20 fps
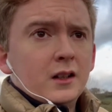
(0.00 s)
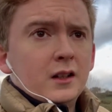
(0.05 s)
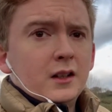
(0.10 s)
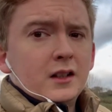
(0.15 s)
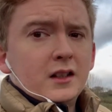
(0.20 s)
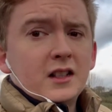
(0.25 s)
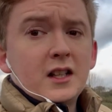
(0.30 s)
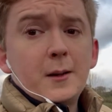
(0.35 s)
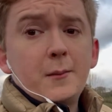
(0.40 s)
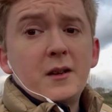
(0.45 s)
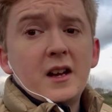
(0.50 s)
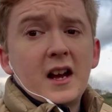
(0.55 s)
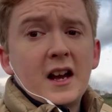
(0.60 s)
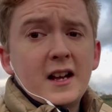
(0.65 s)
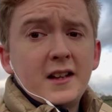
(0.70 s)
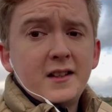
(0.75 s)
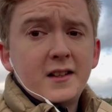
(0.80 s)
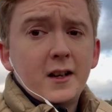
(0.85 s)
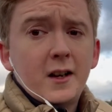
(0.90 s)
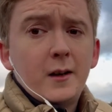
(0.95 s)
keep your
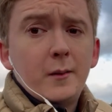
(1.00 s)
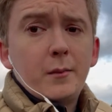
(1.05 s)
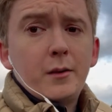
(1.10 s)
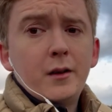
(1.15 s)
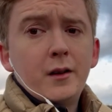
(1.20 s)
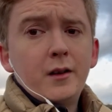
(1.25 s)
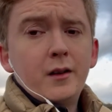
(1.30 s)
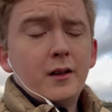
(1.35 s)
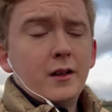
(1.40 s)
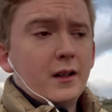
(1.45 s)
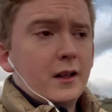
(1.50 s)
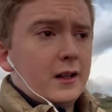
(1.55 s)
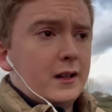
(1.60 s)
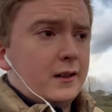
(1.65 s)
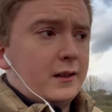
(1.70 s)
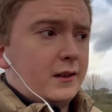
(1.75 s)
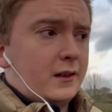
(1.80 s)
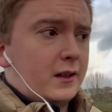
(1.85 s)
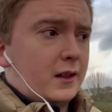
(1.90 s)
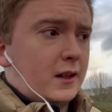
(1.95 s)
heads up,
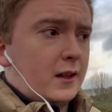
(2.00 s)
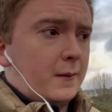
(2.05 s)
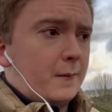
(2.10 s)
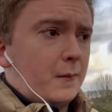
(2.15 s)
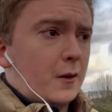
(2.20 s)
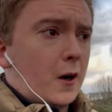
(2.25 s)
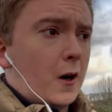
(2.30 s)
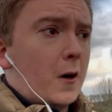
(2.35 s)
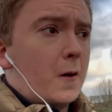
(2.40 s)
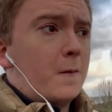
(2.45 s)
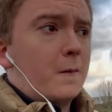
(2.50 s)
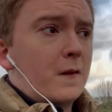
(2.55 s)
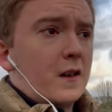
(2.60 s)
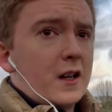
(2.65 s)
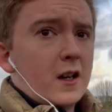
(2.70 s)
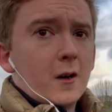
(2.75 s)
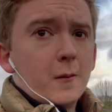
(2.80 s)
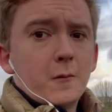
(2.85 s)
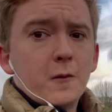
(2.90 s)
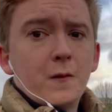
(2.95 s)
and um, hopefully
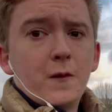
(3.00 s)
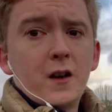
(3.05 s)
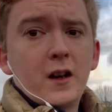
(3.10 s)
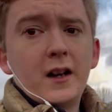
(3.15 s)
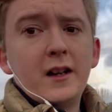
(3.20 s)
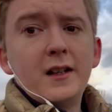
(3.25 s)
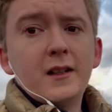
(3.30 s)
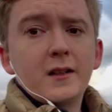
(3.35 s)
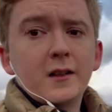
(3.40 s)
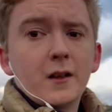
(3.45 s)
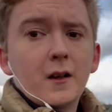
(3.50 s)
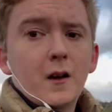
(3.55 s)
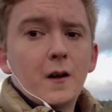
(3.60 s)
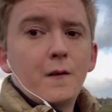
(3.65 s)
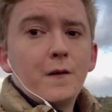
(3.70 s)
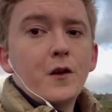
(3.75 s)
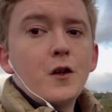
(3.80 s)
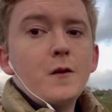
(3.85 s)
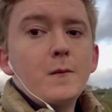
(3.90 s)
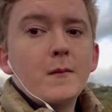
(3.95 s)
I'll provide a
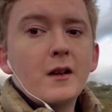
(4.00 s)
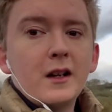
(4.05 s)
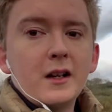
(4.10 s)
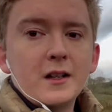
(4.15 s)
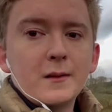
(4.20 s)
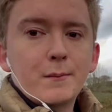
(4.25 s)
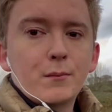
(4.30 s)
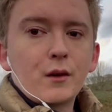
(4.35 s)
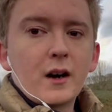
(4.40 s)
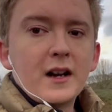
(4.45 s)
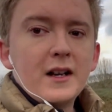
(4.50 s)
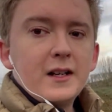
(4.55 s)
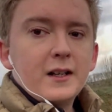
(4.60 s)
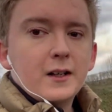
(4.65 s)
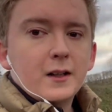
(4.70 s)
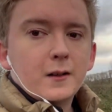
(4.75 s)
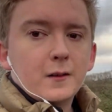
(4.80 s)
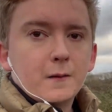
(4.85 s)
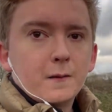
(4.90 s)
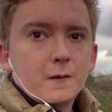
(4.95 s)
few minutes break
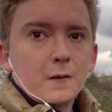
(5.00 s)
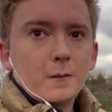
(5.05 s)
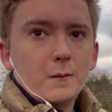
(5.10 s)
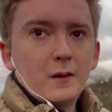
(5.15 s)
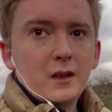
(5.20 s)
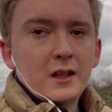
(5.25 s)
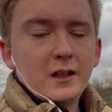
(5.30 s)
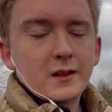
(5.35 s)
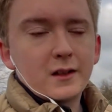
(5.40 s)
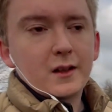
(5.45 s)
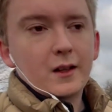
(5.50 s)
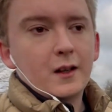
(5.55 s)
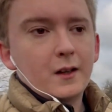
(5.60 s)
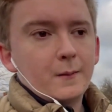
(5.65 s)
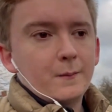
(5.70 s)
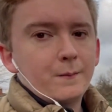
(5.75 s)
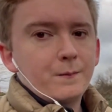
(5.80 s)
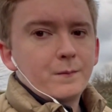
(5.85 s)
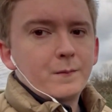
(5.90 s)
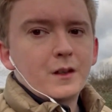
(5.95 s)
from this
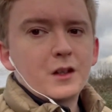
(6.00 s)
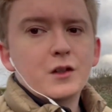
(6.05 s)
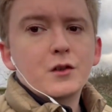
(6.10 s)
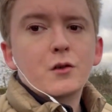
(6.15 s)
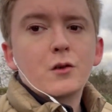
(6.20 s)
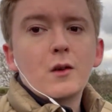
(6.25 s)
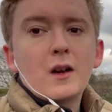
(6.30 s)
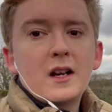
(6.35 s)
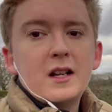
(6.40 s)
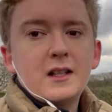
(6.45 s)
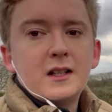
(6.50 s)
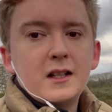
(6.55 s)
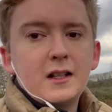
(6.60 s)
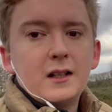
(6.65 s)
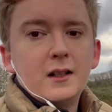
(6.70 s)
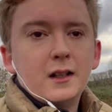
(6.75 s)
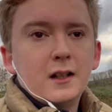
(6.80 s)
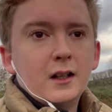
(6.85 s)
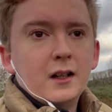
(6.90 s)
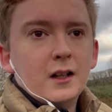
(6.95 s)
um, this crazy
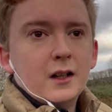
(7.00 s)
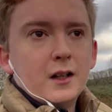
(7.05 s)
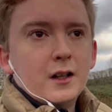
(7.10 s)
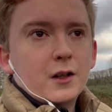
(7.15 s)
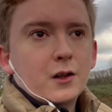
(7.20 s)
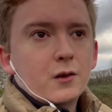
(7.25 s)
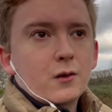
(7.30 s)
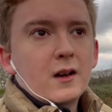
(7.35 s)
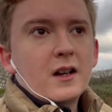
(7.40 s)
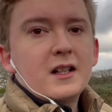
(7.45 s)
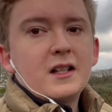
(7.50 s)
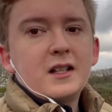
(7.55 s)
crazy